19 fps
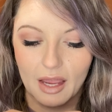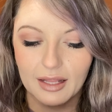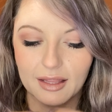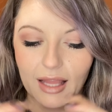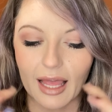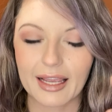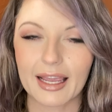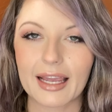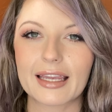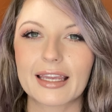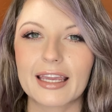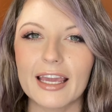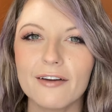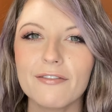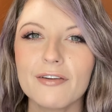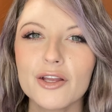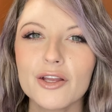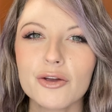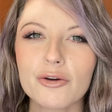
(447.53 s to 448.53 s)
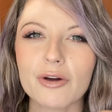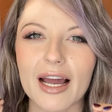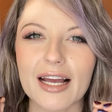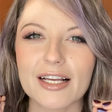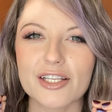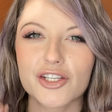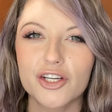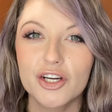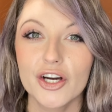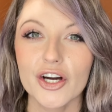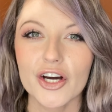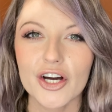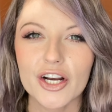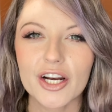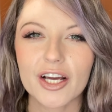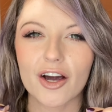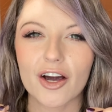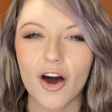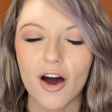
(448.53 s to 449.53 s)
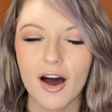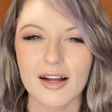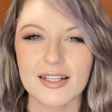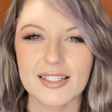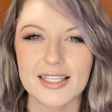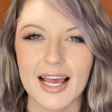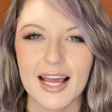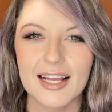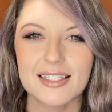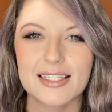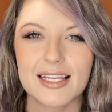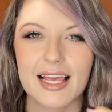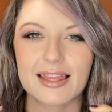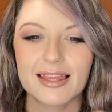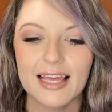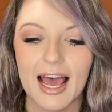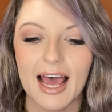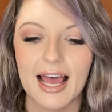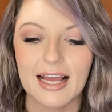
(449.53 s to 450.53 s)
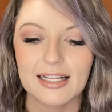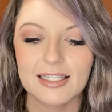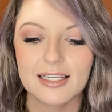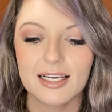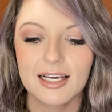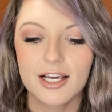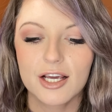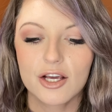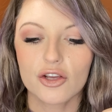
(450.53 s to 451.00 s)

like giving you guys good content that